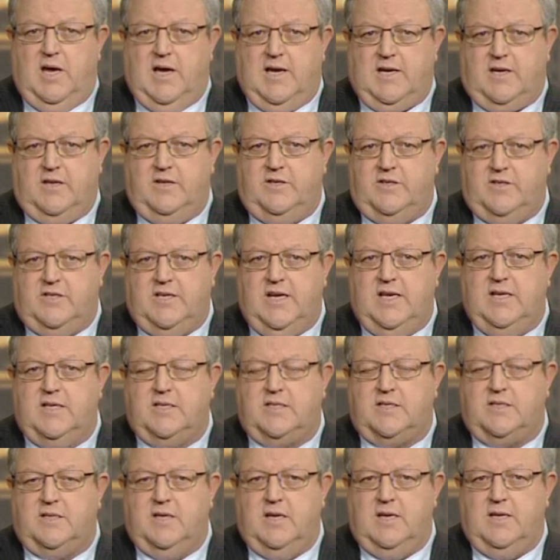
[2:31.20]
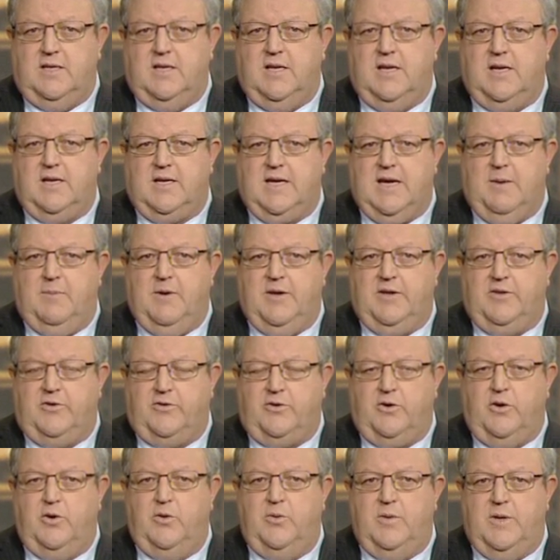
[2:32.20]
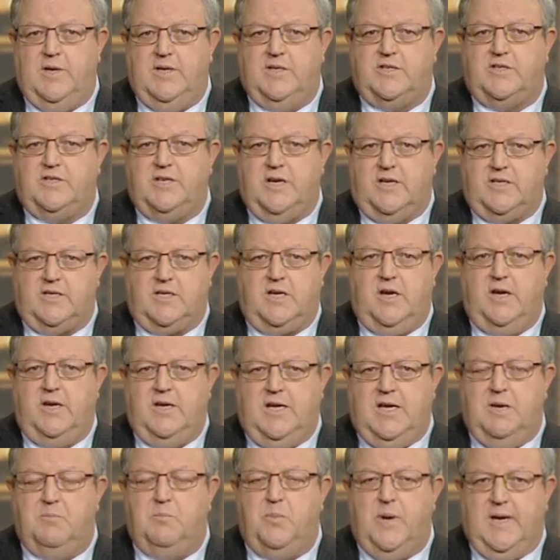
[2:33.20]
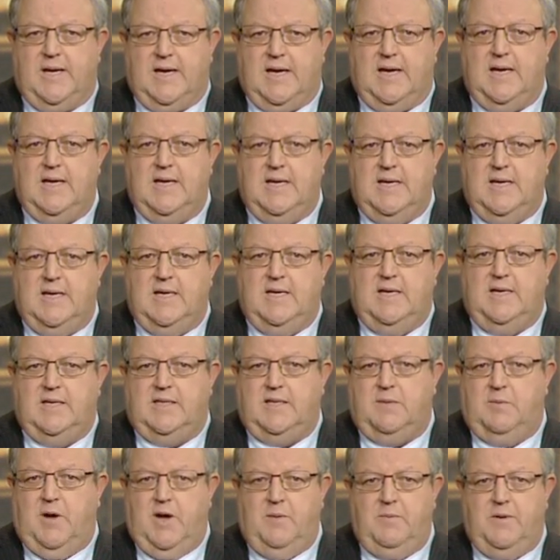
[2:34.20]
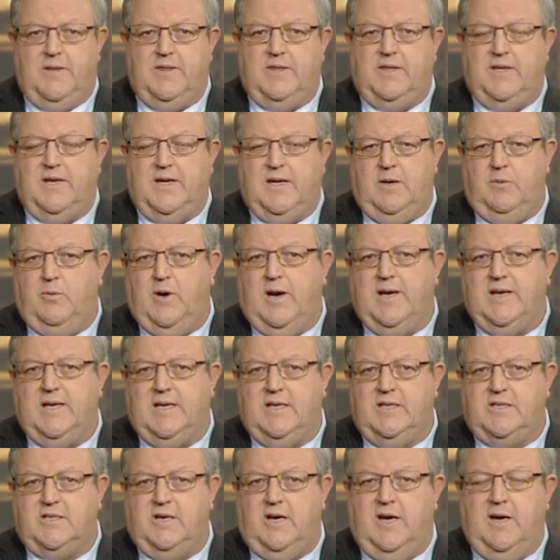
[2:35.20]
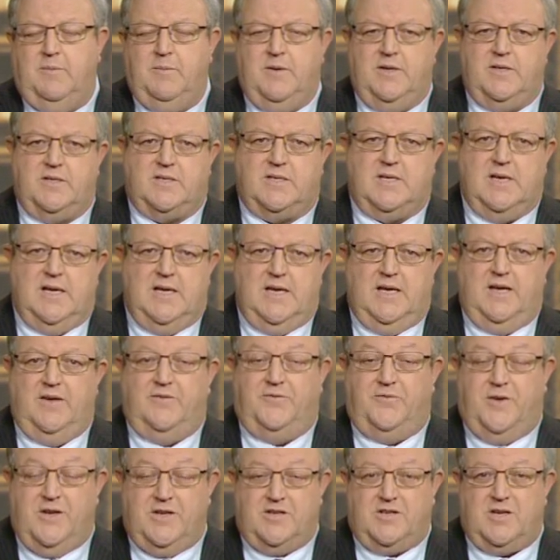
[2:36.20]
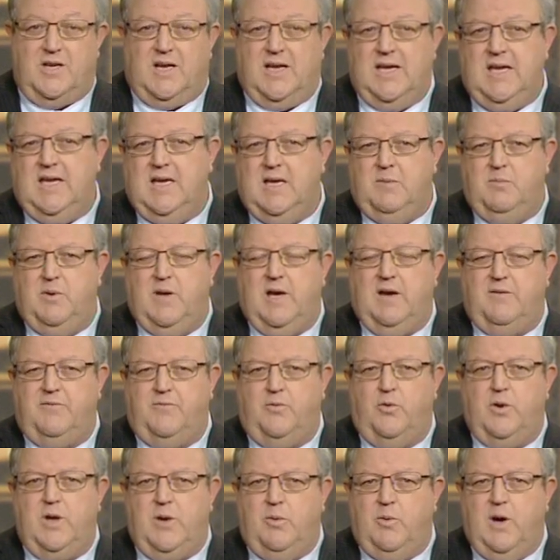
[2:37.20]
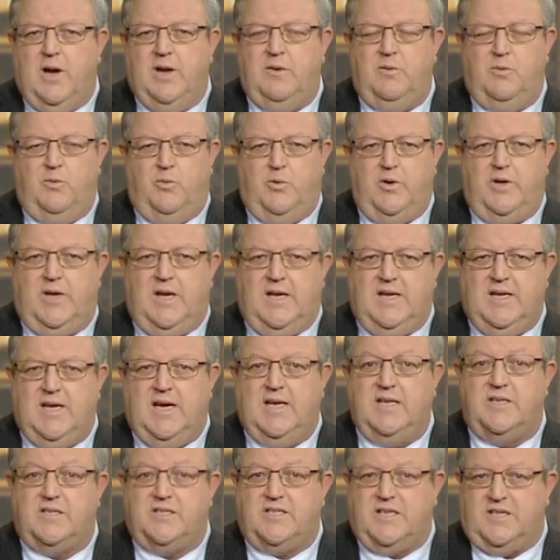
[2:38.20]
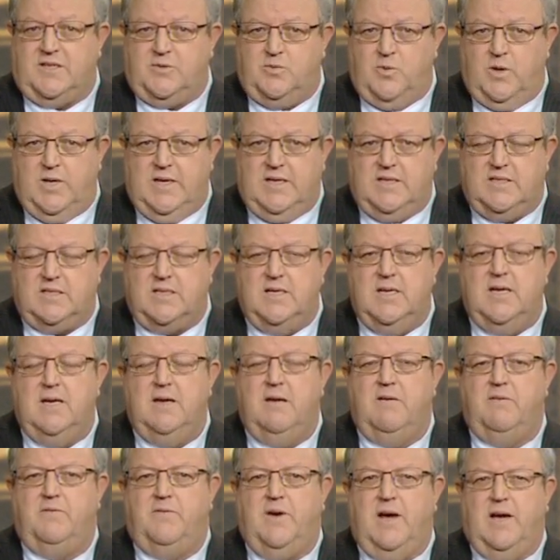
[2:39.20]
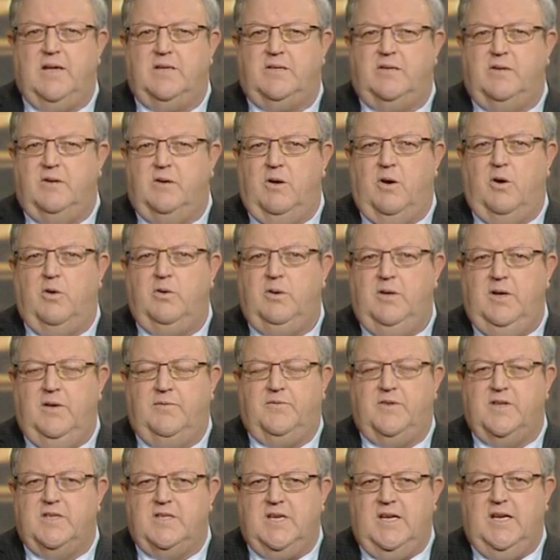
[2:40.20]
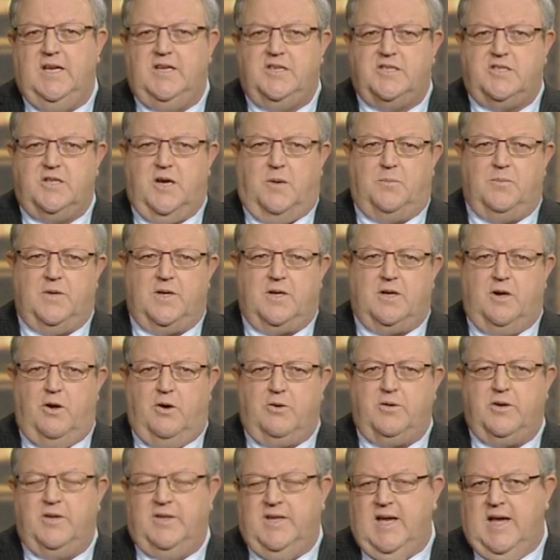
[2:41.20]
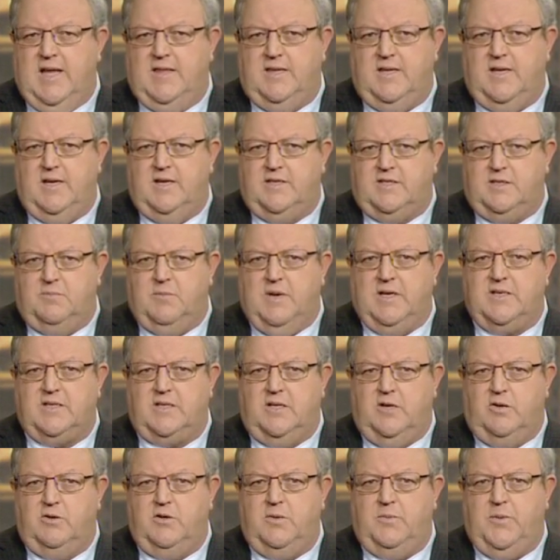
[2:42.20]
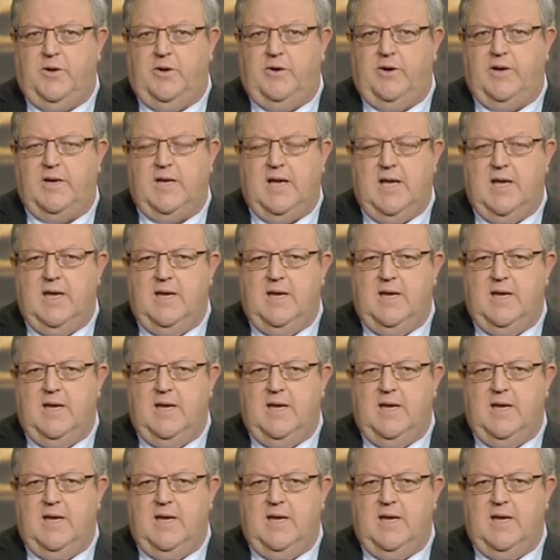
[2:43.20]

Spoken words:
consents that are coming through is just going to get bigger. At the moment, the waiting time is officially about 41 working days, 6 weeks, far too long. If there's any stop the clock in that, then it's a much longer period.